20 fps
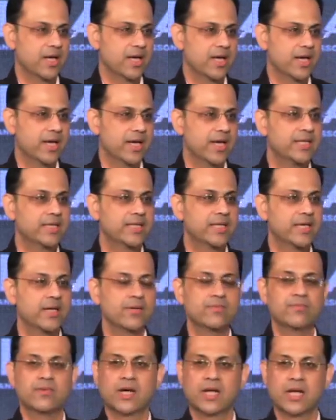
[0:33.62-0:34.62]
and they have
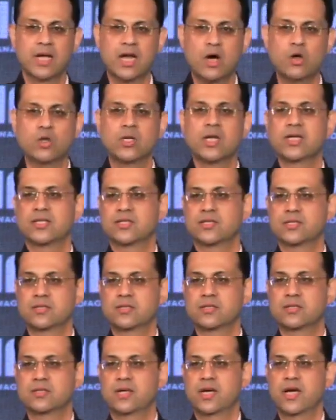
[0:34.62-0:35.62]
allowed us
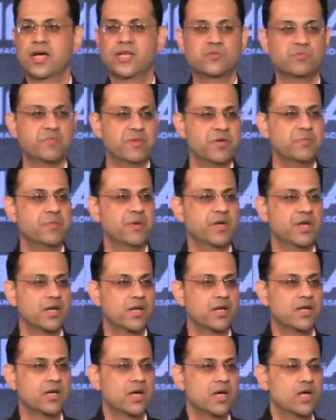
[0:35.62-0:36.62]
as people
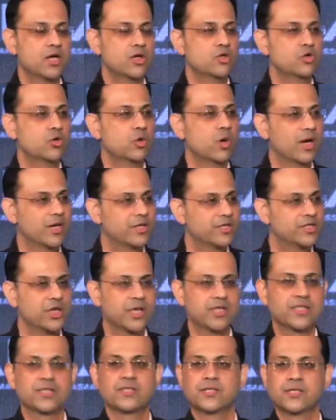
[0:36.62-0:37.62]
to
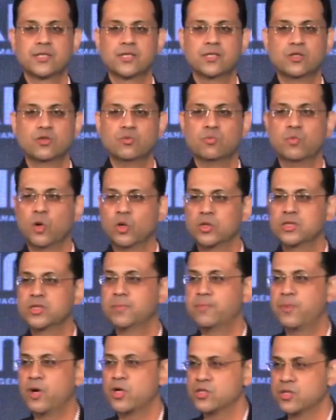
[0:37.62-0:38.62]
adjust to both the
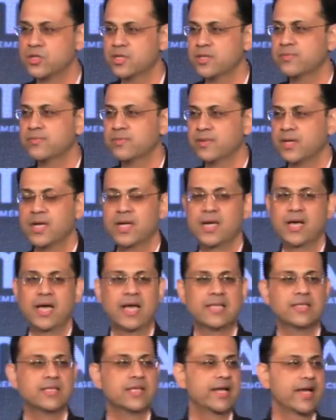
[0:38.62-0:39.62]
positive
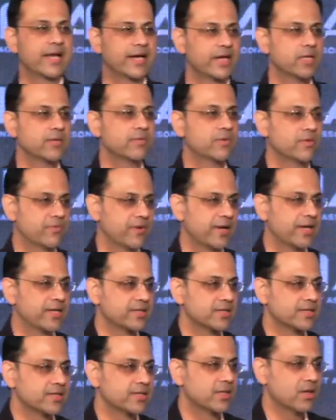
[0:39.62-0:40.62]
and the negative
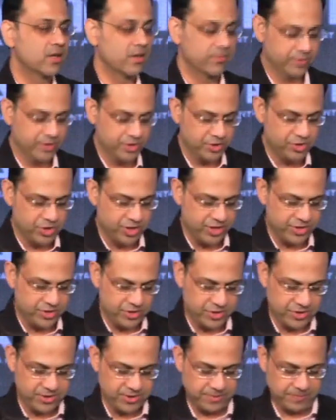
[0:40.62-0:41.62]
effects of these
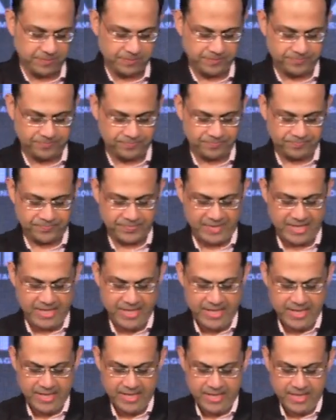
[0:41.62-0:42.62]
changes.
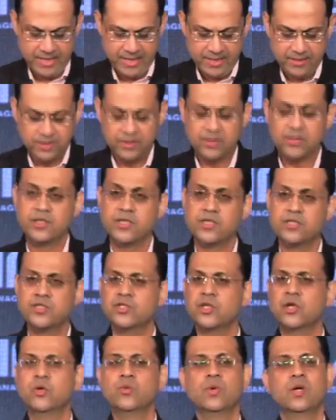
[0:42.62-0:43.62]
The
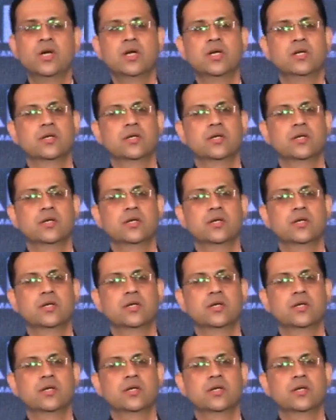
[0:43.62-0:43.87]
digital world,